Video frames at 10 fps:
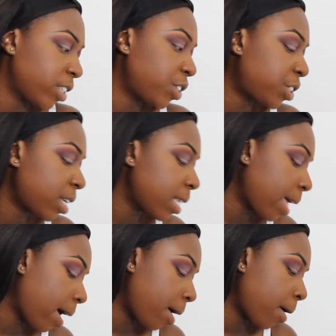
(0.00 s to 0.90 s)
You see
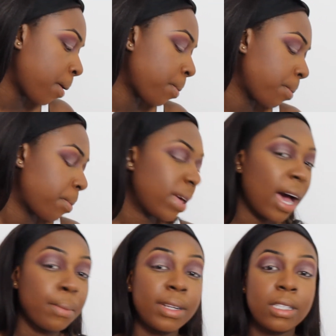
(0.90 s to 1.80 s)
that
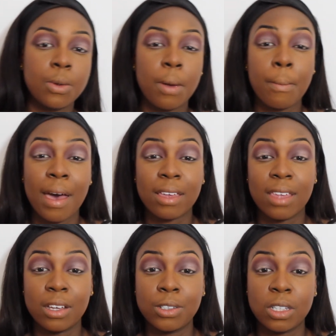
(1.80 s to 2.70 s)
I'm into it MAC
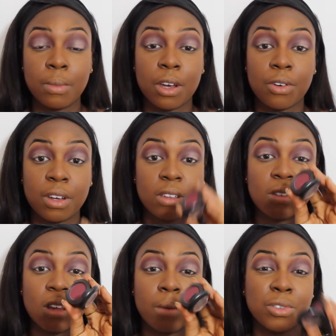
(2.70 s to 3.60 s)
that I used in my
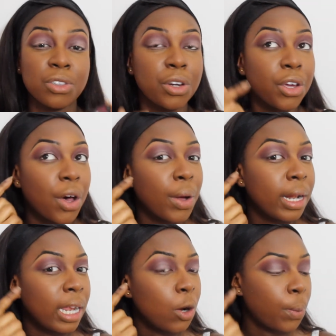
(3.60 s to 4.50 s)
crease. I'm just gonna go a
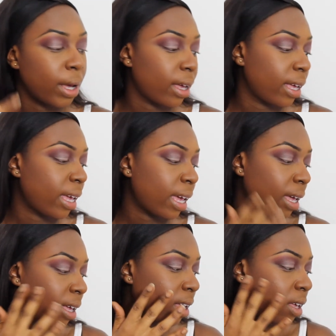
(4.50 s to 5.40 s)
little bit
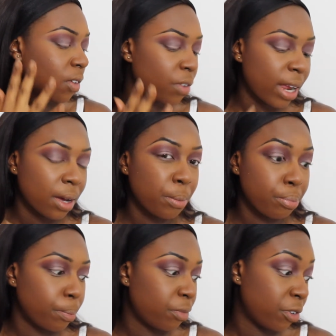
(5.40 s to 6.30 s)
here for like
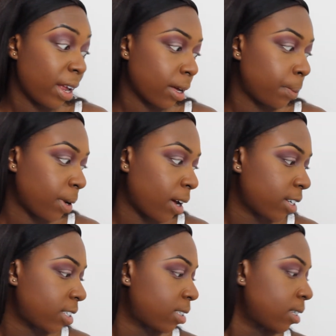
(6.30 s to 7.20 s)
a
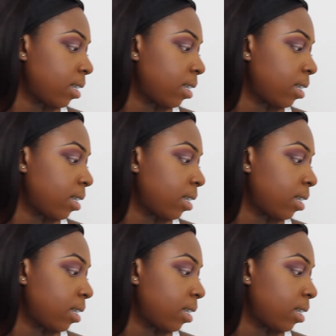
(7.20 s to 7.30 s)
blush.